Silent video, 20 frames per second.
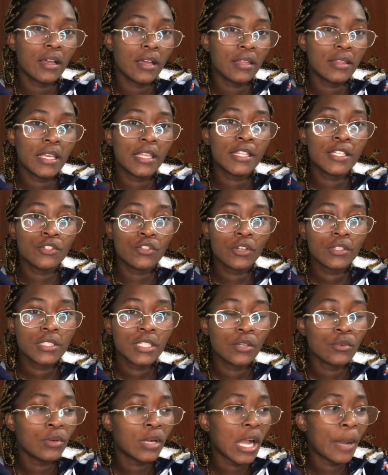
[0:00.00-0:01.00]
Then the doctor
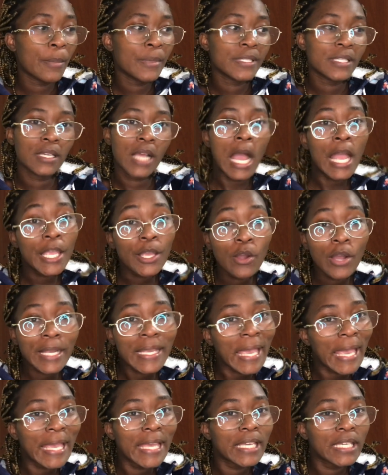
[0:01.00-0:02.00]
will come and say, are you
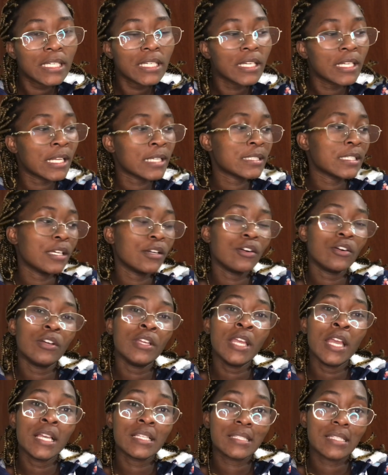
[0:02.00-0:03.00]
okay? And I say, oh
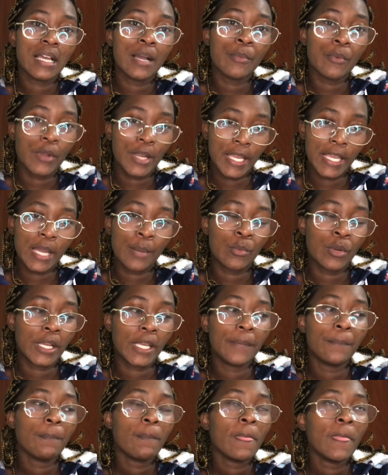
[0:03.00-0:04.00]
yes, I'm okay.